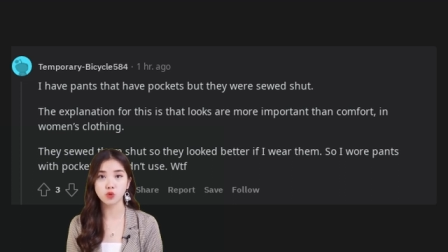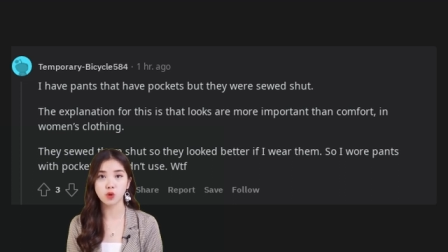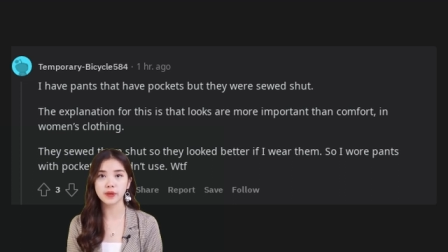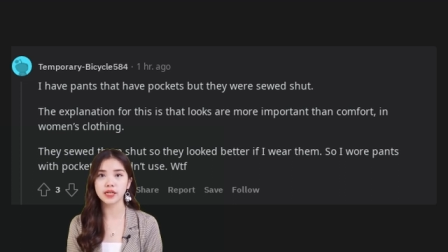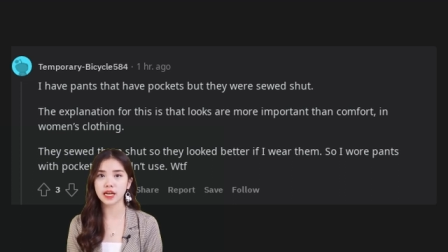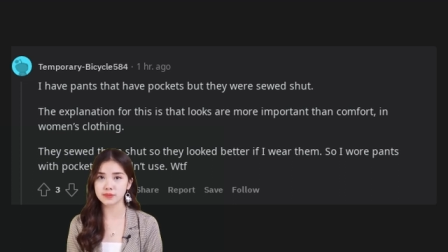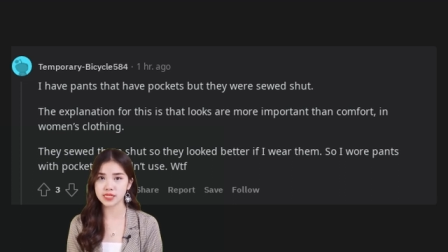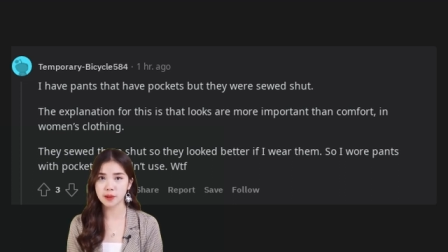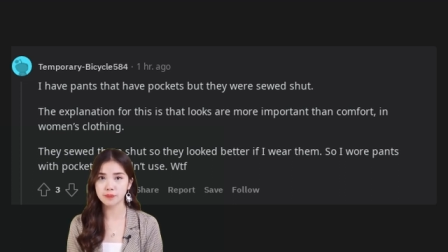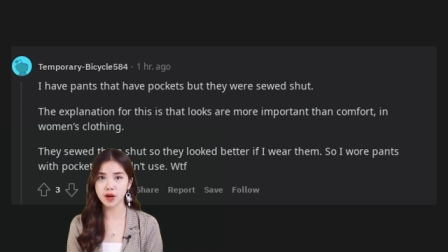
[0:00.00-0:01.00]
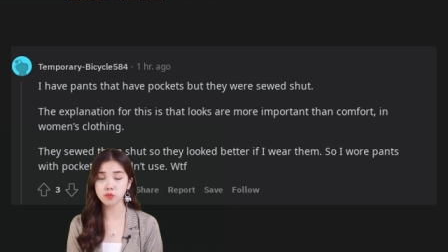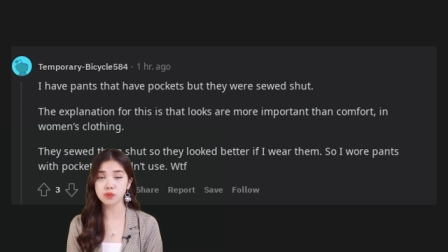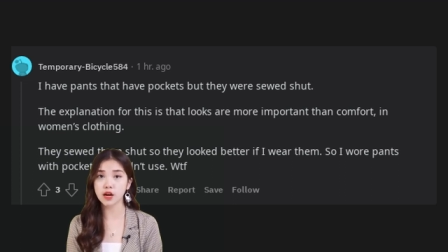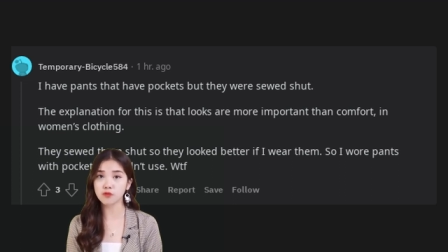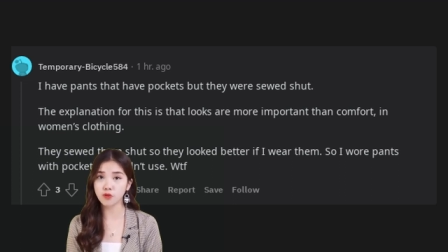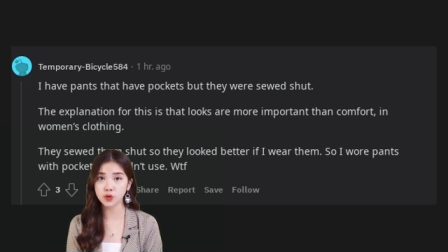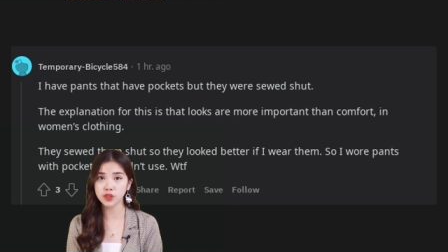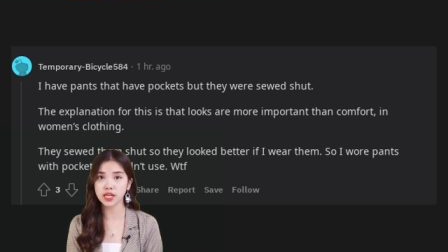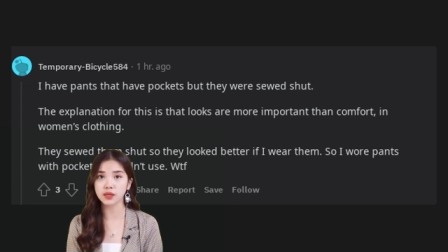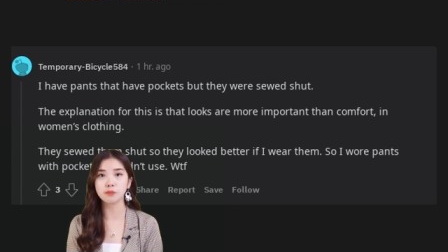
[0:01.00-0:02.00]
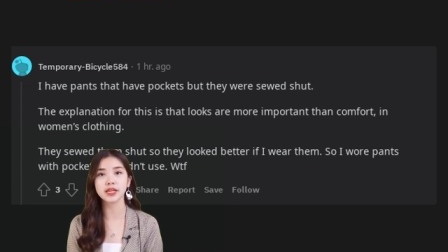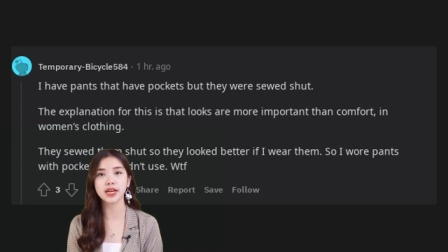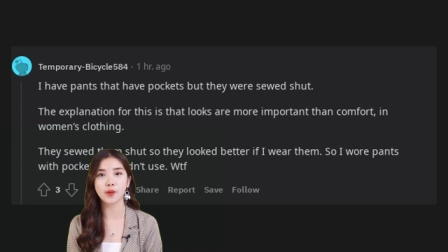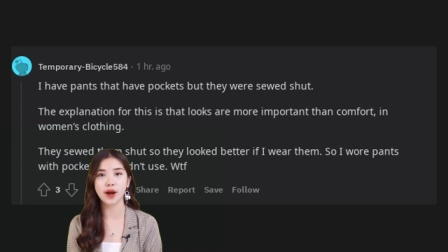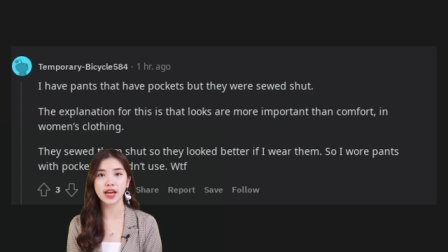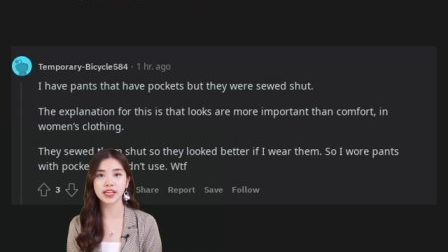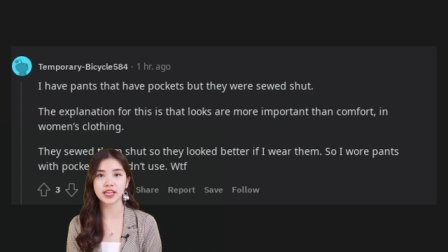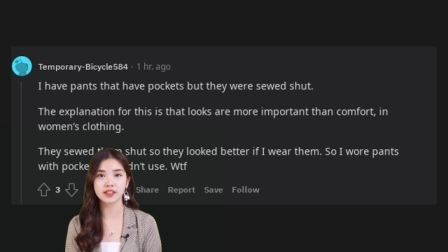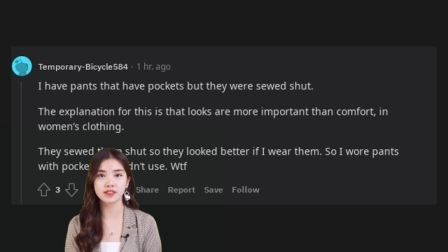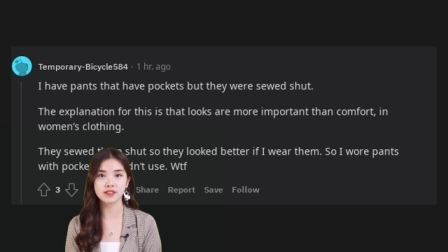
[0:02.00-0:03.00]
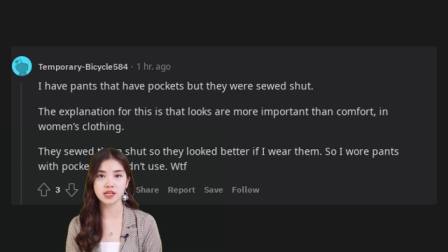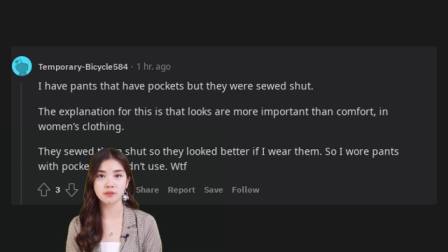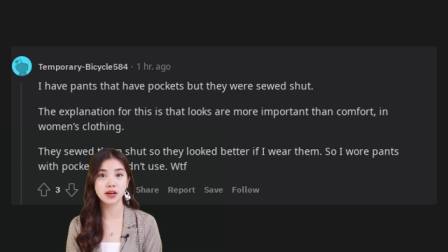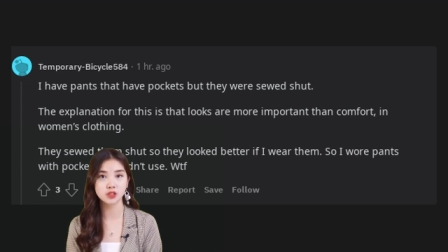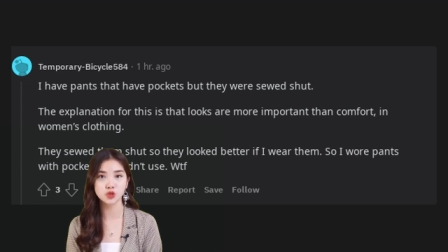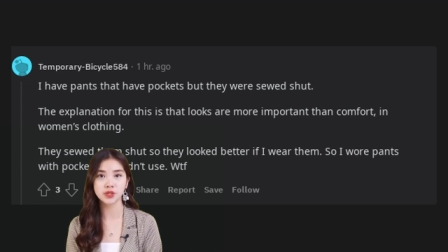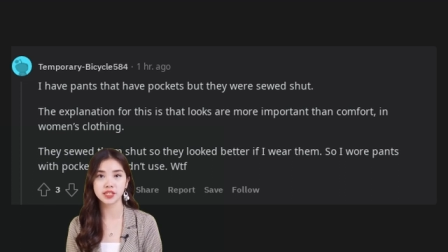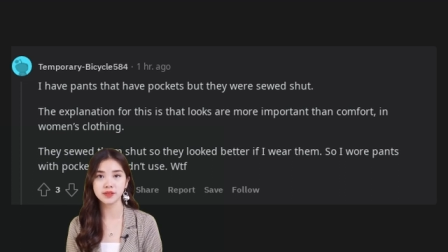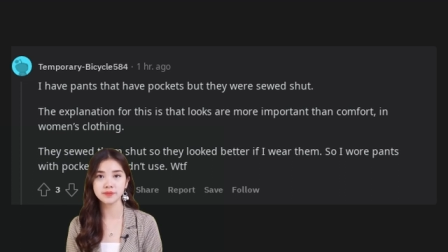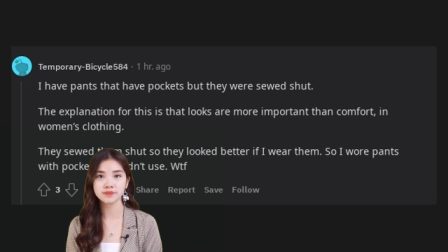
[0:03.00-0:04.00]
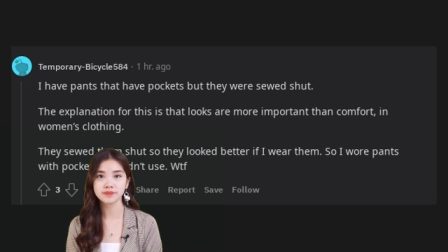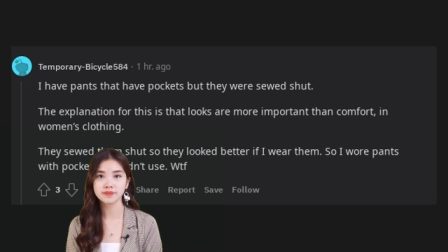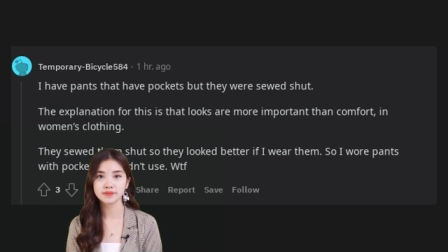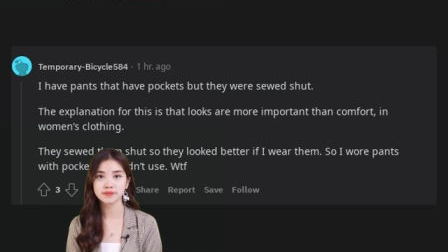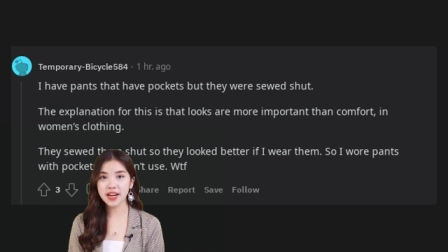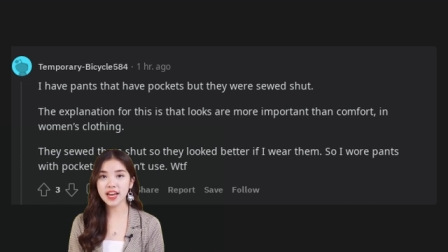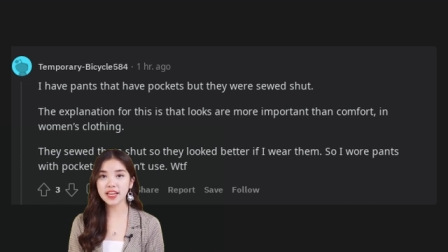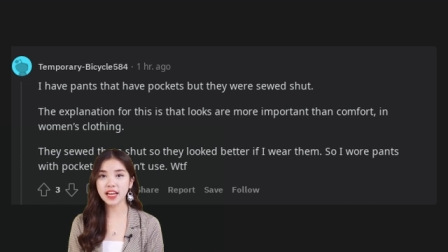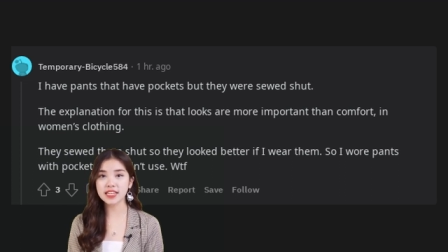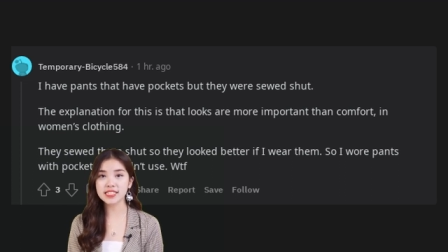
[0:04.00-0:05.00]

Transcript: In women's clothing, they sewed them shut so they looked better if I wear them.